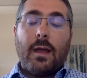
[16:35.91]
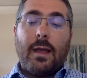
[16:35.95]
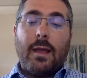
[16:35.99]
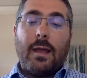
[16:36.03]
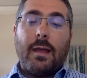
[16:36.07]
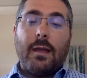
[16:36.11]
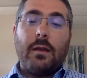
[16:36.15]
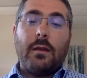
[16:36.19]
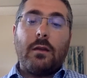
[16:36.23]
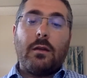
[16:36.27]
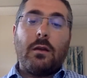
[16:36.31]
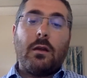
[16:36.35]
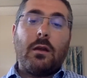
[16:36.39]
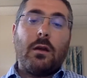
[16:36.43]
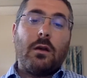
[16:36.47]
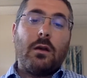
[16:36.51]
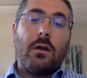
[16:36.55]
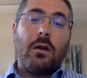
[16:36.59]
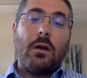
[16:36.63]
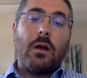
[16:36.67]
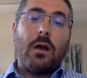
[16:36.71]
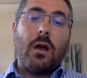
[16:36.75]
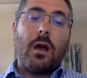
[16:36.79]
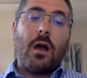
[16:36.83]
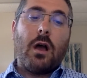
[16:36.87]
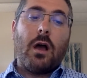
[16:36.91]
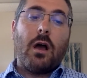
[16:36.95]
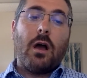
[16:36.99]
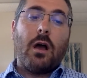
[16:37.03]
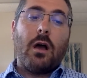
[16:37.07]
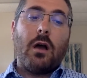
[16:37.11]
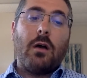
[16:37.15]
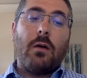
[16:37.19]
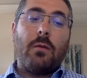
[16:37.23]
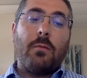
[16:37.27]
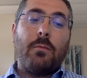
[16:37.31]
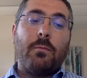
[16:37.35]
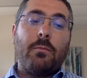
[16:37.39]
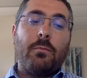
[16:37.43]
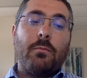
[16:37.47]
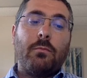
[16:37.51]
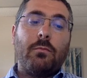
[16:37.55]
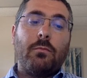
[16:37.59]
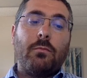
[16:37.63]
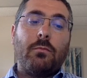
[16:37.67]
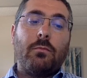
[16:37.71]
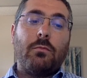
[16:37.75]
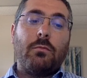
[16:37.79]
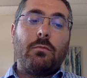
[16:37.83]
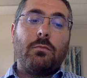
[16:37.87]
in
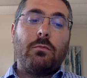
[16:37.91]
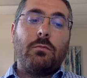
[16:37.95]
um,